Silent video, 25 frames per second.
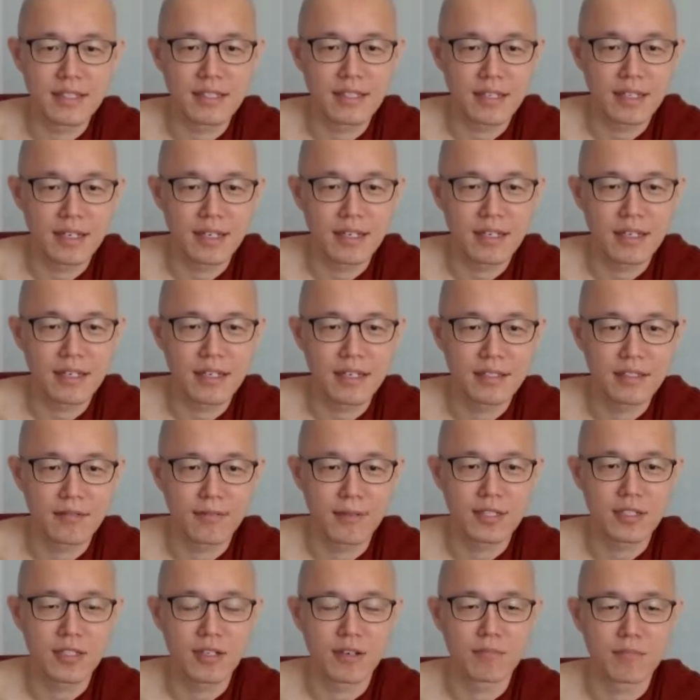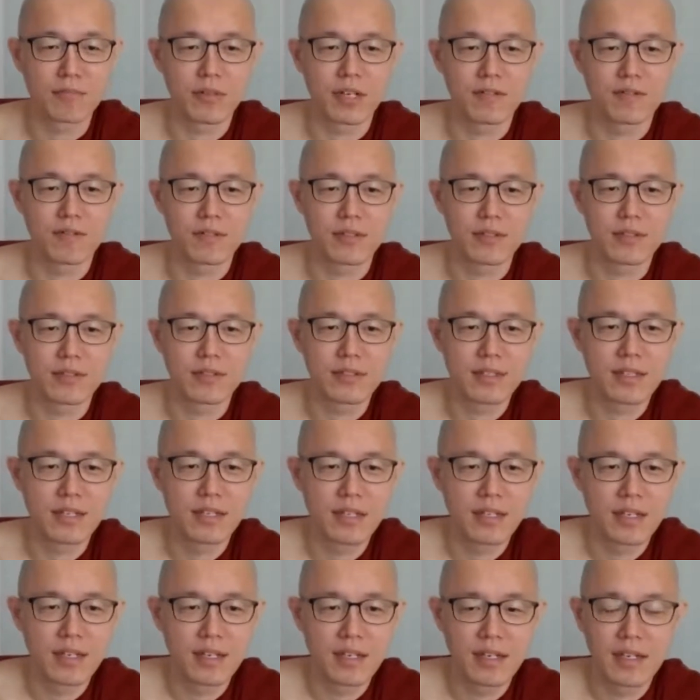Yeah, it's a matter of preference.
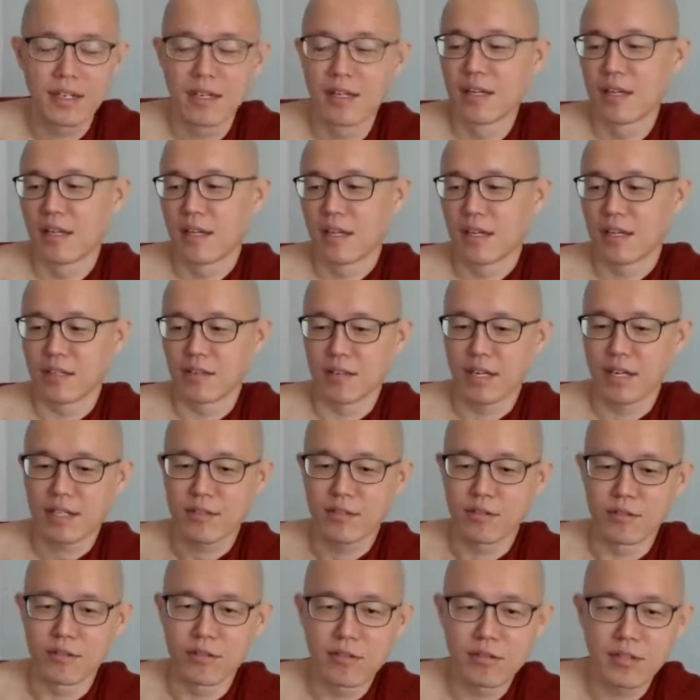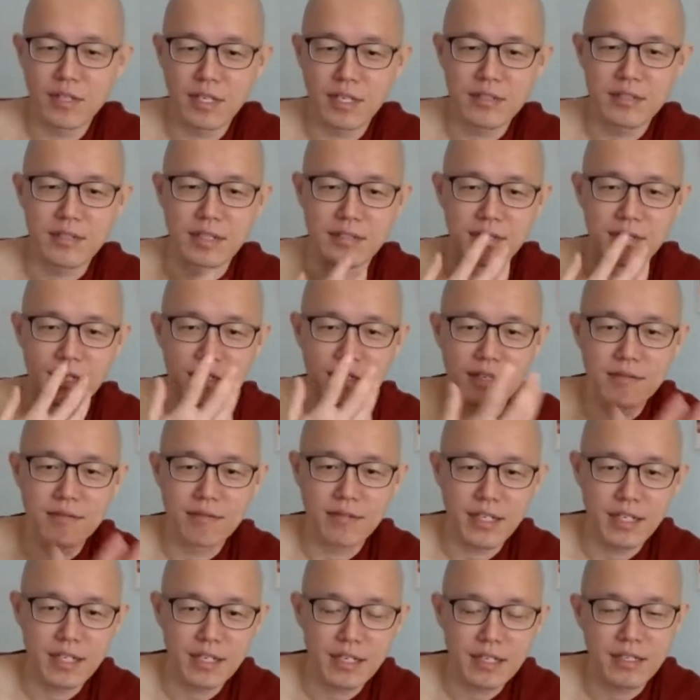You like to do things a certain
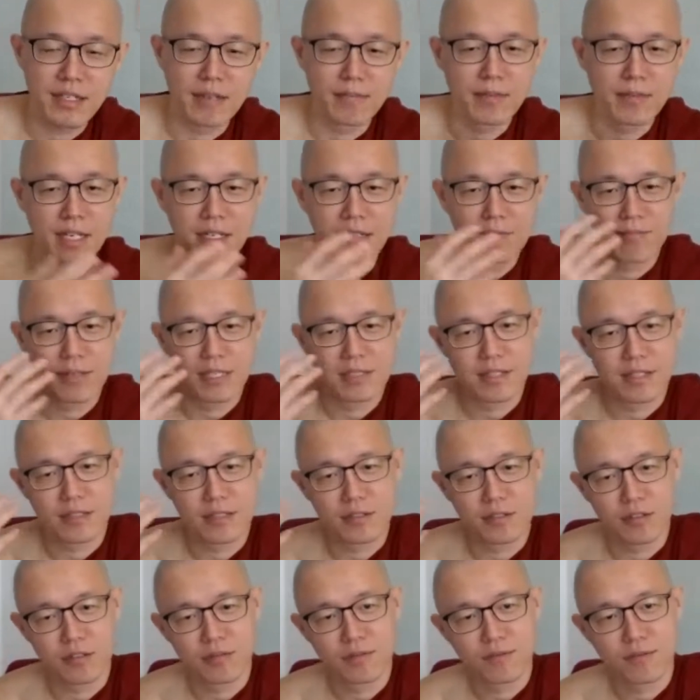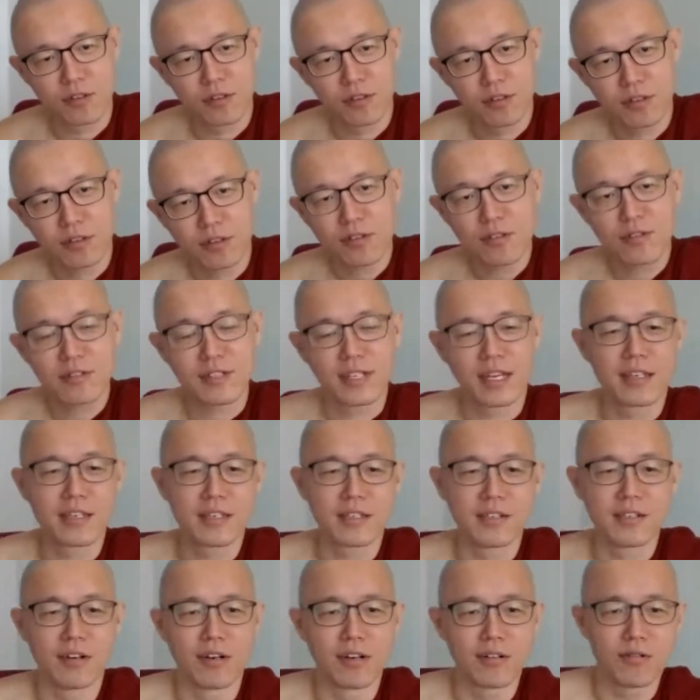way, the person don't follow, then
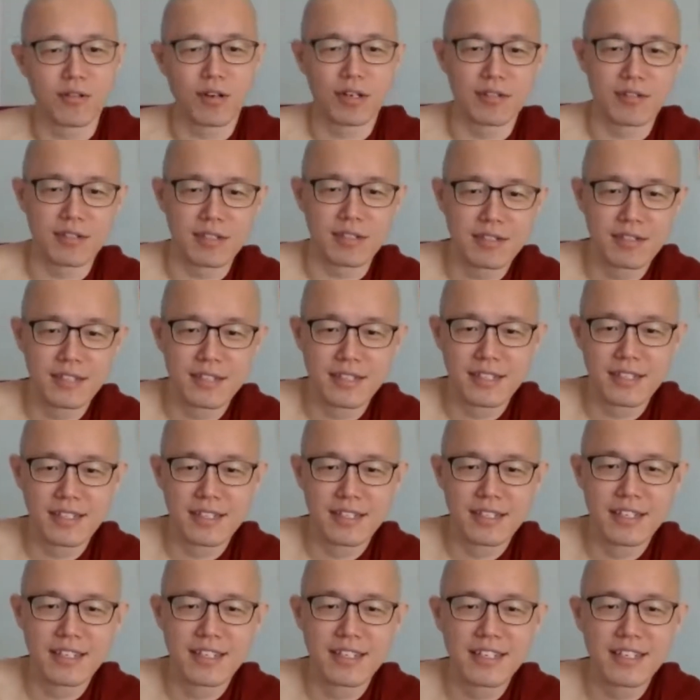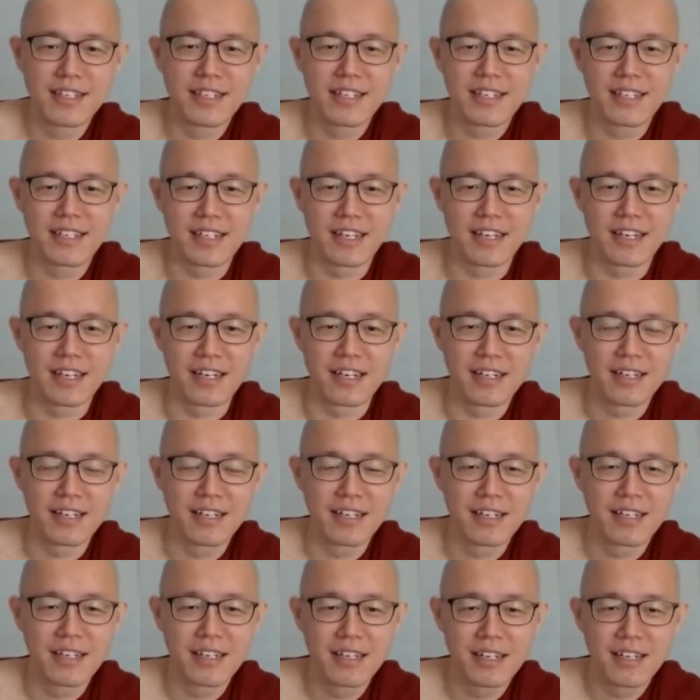you all quarrel. Yeah.
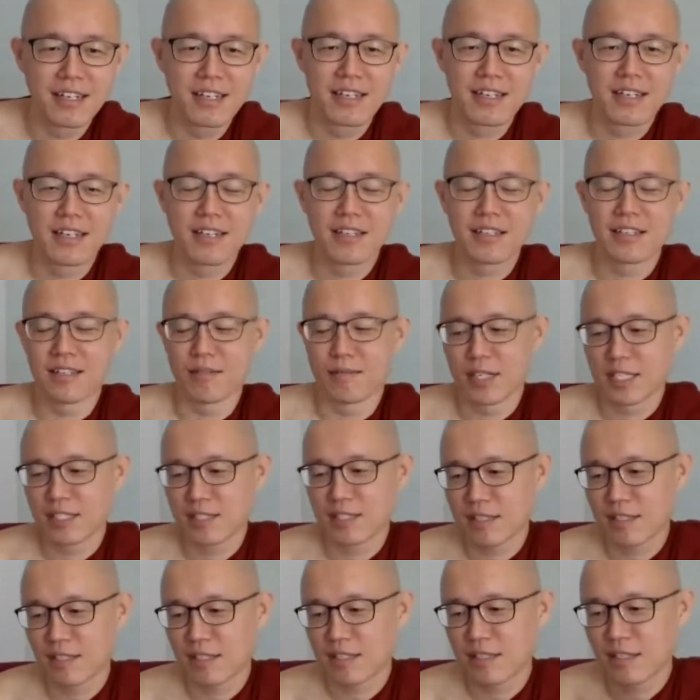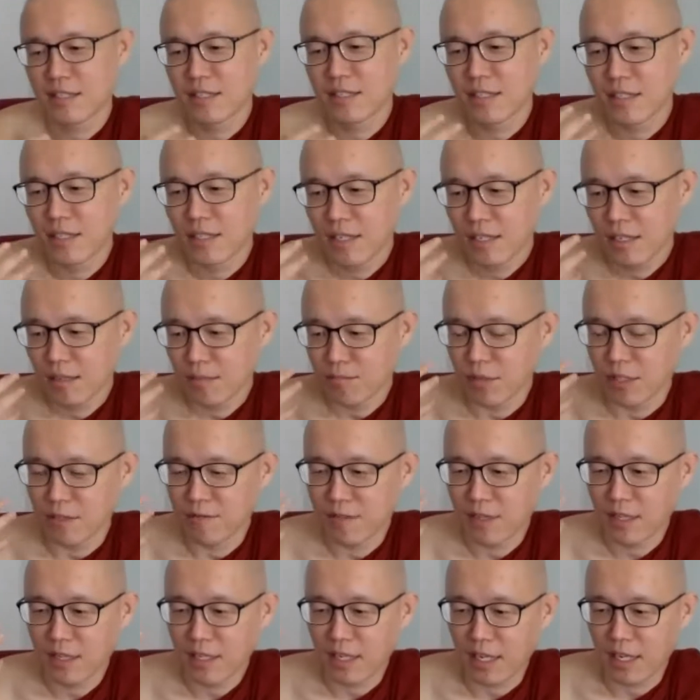The person
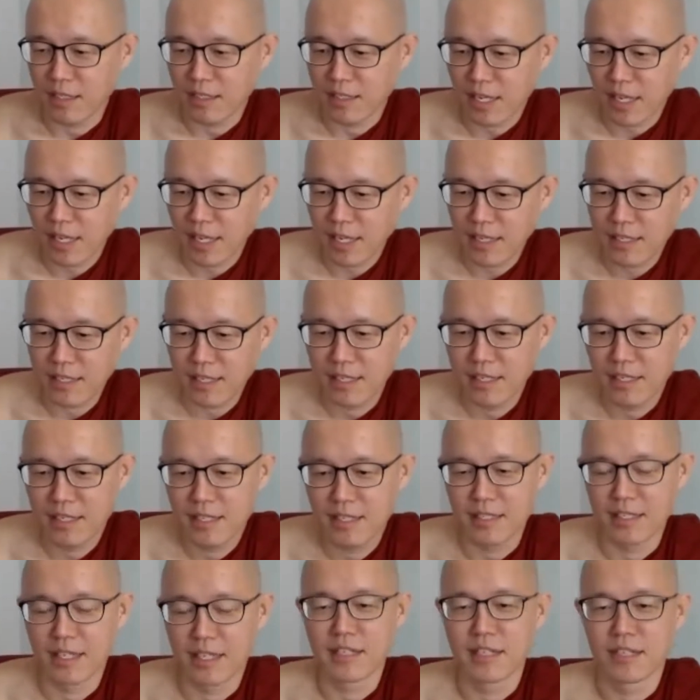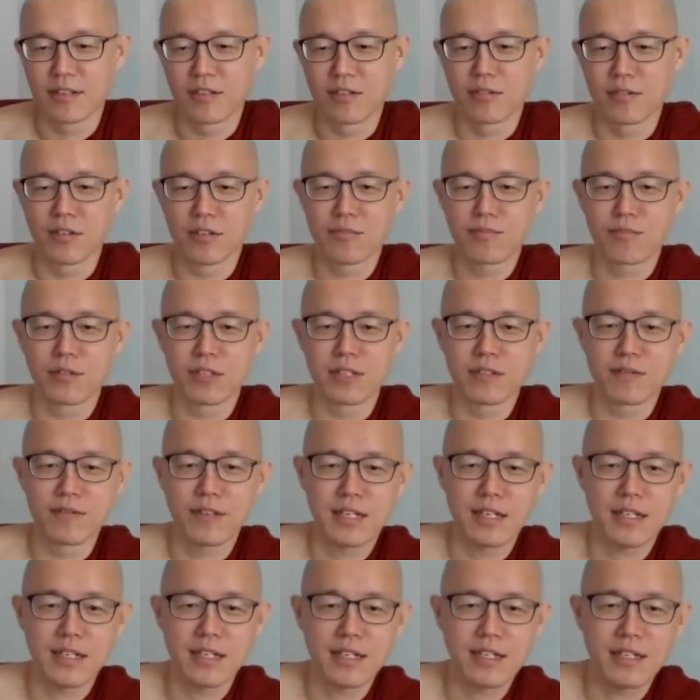prefer like that, then they don't
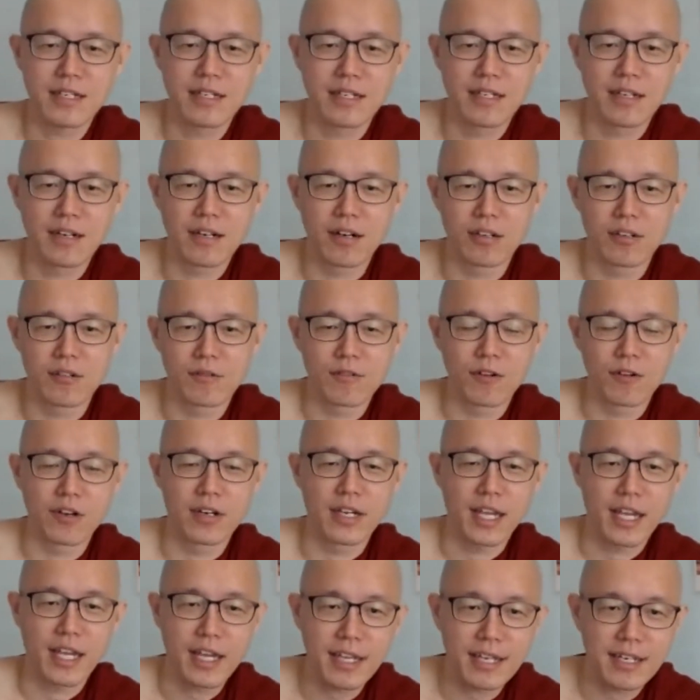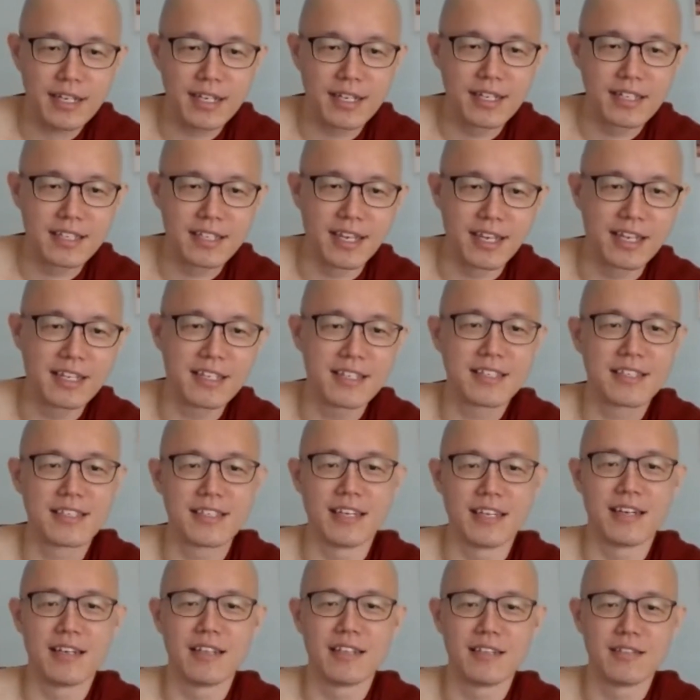prefer, or you forget, then
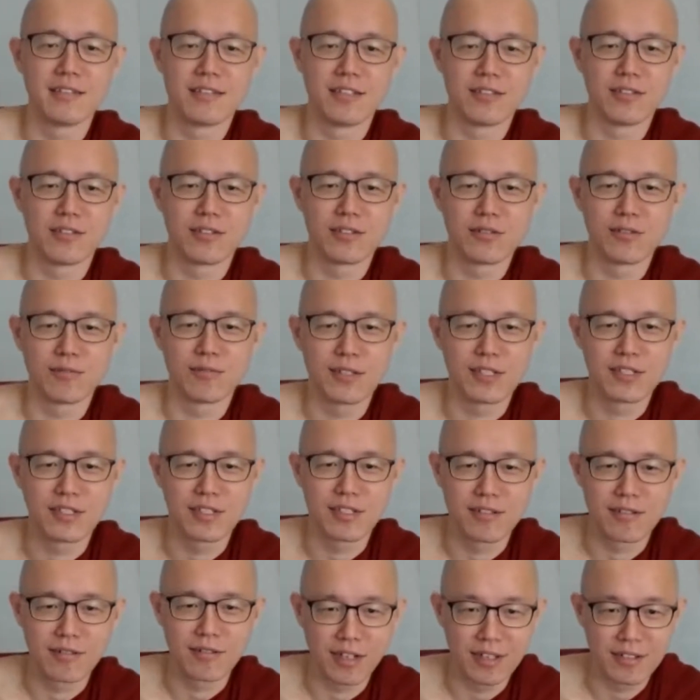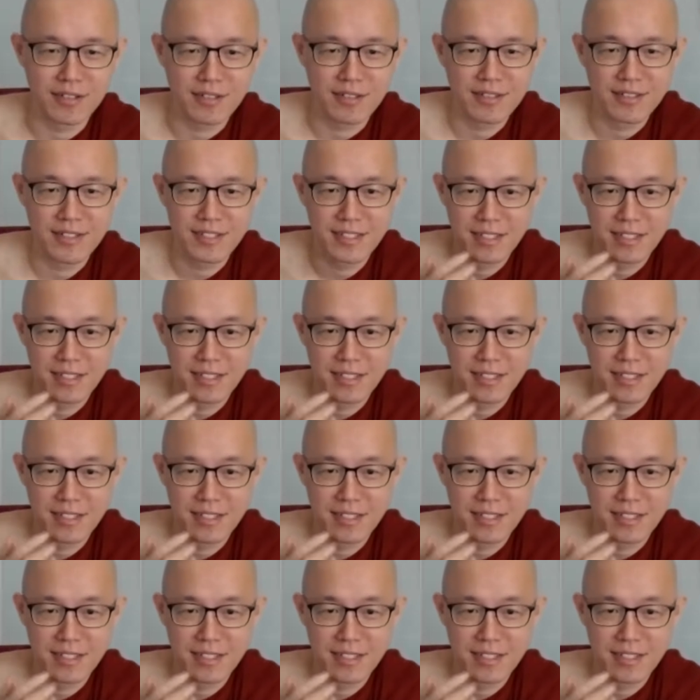the two person quarrel.